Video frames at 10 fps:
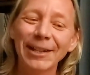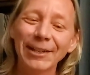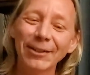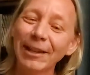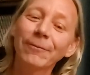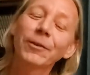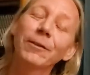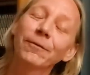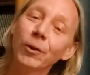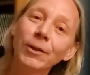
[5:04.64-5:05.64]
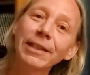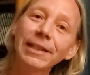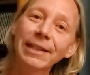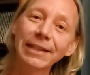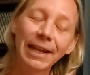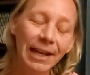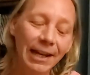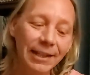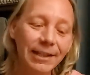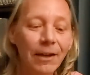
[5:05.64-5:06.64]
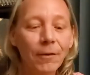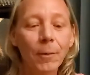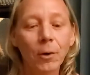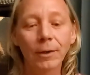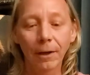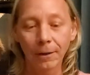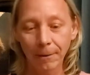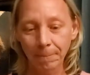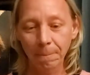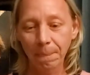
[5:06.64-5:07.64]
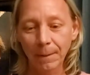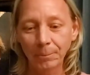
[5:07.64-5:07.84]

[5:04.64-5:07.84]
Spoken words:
So then for the verses, the stuff about